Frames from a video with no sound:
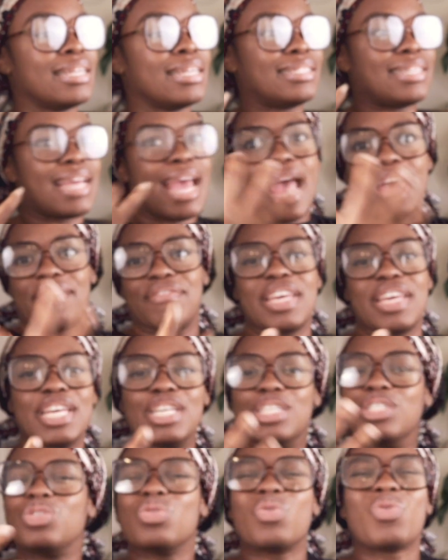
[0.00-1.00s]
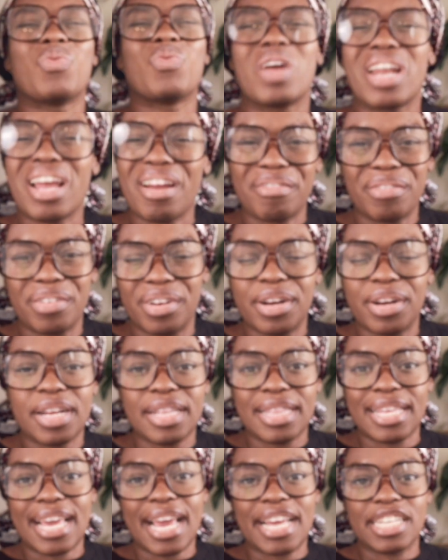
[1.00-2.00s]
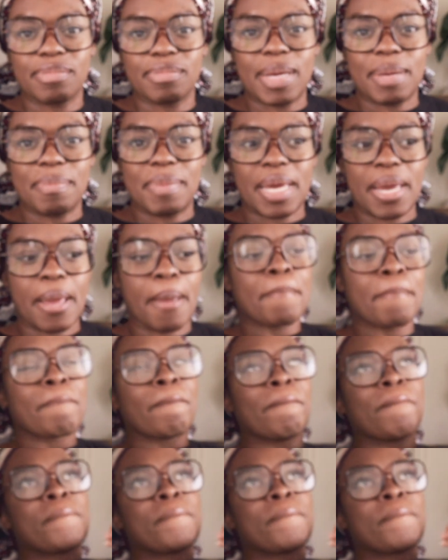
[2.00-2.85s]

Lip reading: to have kids, or whatever the case may be,